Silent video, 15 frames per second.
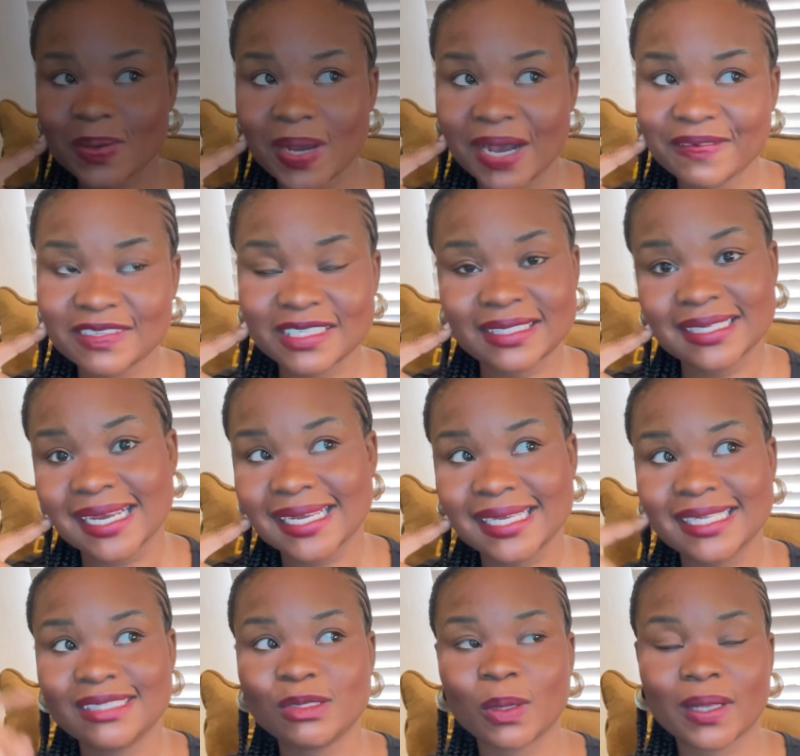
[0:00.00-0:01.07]
have to check
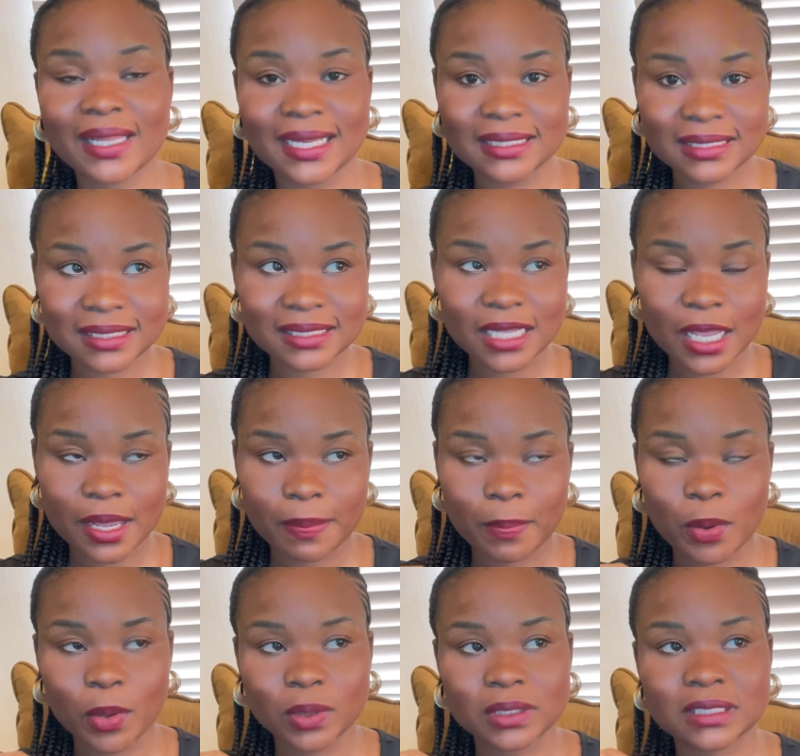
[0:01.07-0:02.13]
is your landing
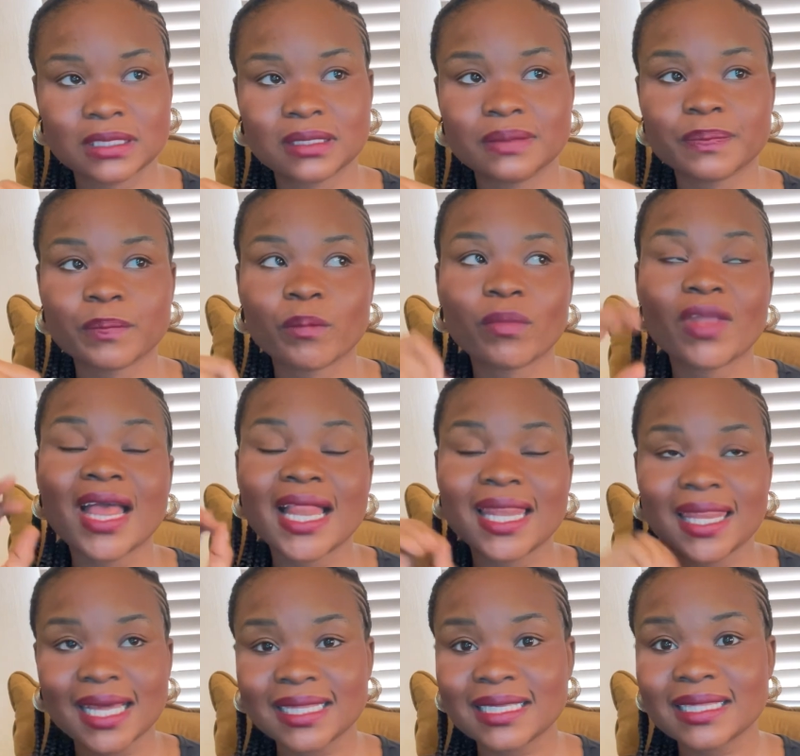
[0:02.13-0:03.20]
airports.
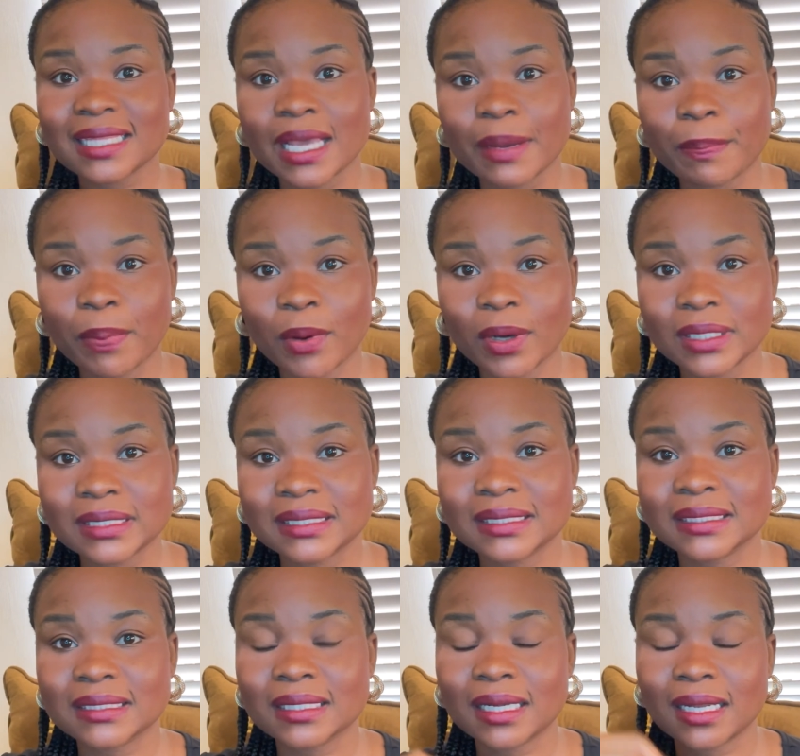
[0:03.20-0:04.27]
Landing airports
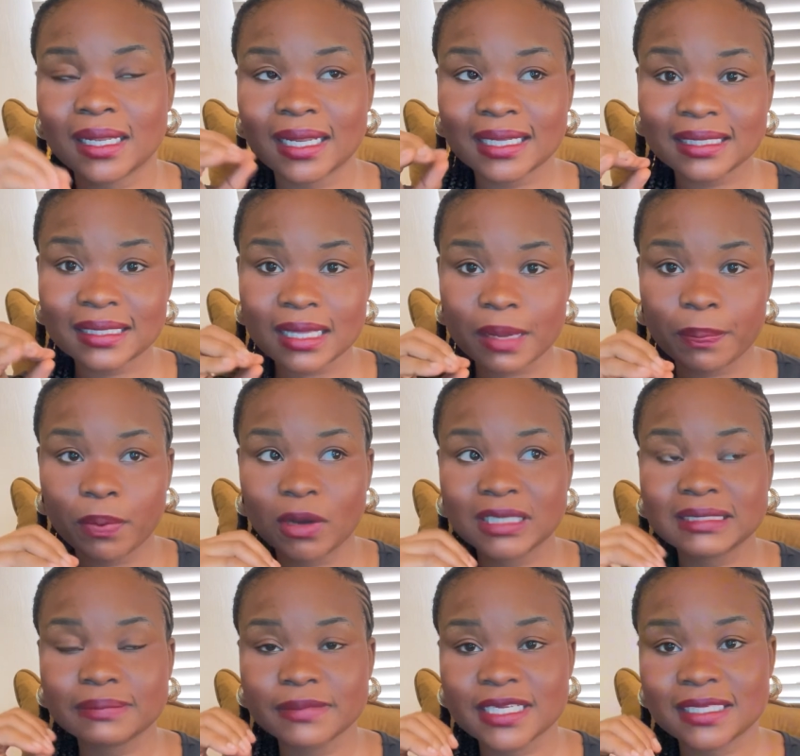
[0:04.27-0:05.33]

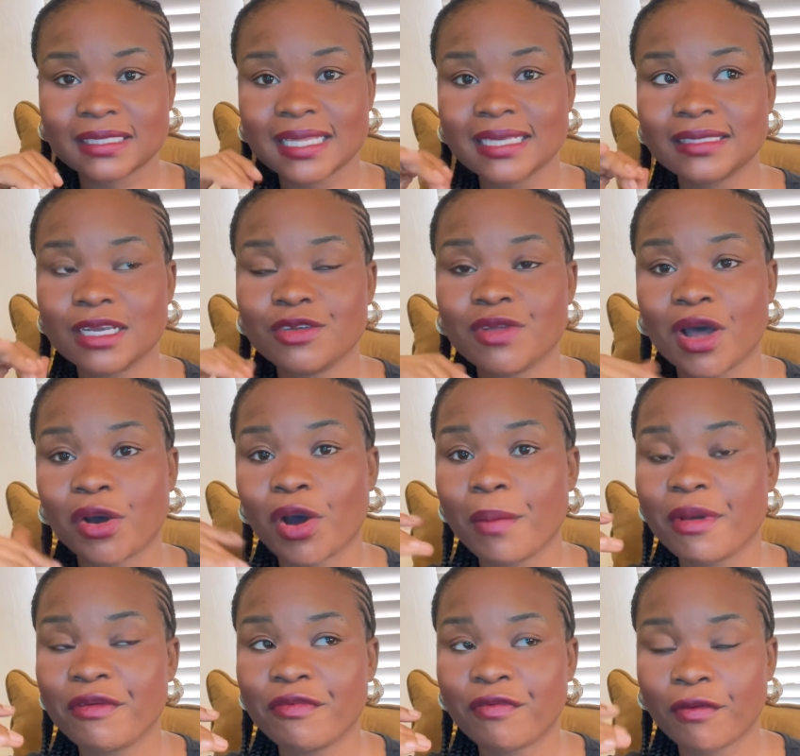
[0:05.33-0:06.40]
means, let's say you are
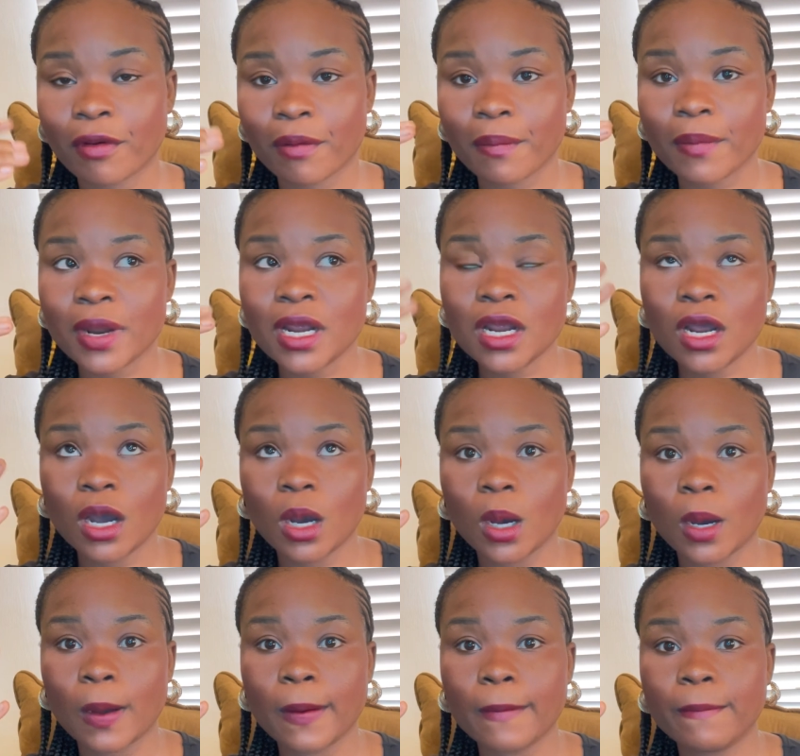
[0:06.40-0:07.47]
coming from
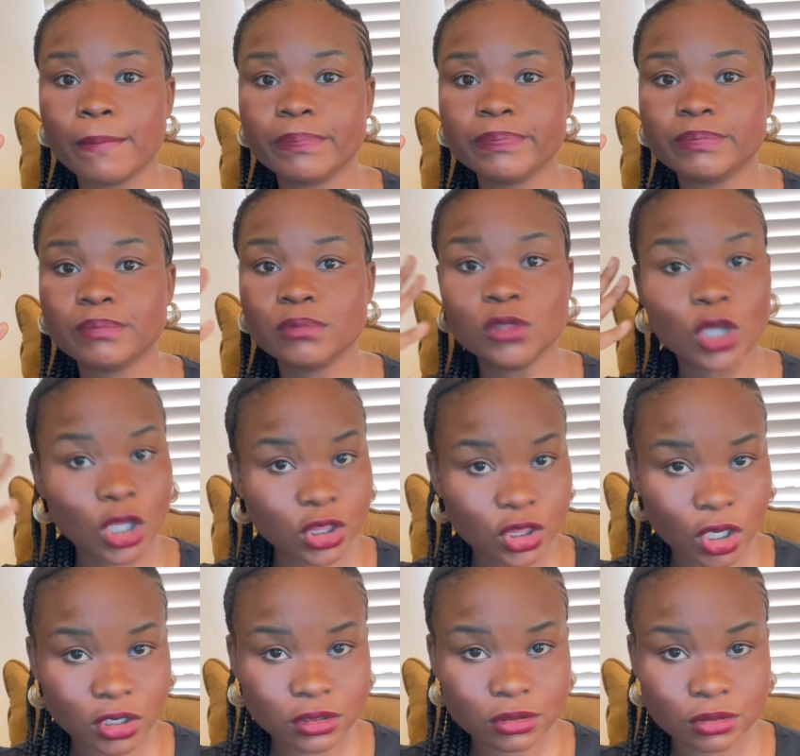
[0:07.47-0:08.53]

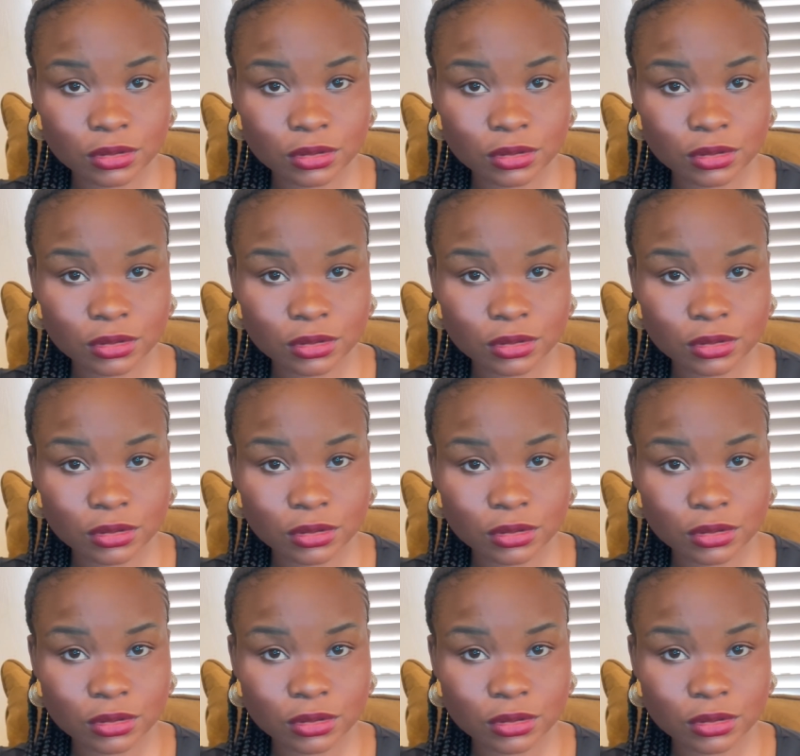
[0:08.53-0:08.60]
London